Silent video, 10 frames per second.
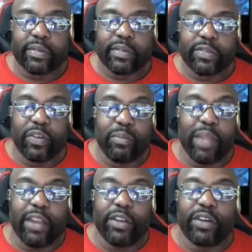From
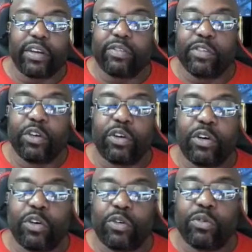Nanook, the
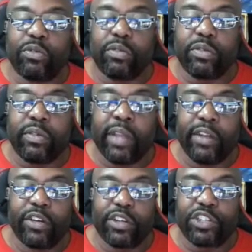whole
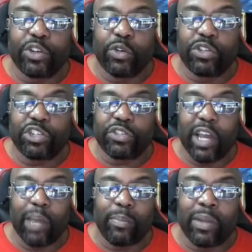Nanook shoulder
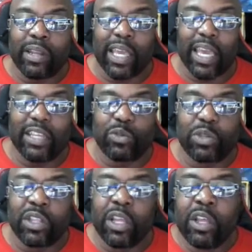strap and the case
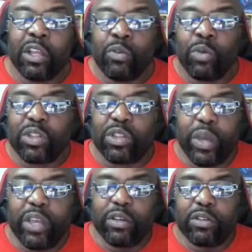with the
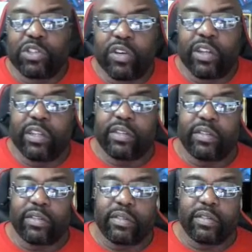wheels on it.
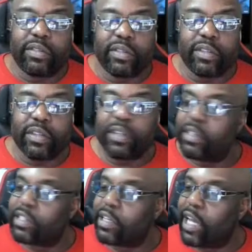It
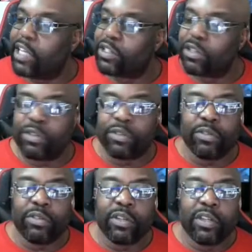was a nice little
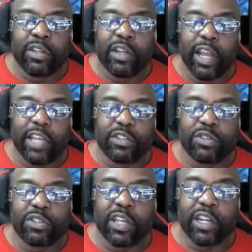
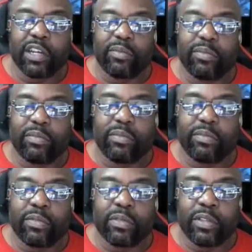setup.
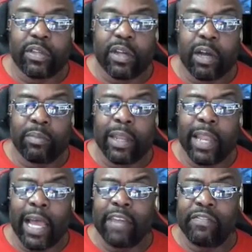The
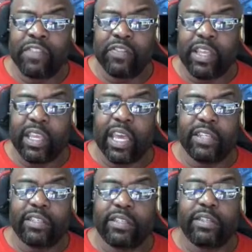950 case.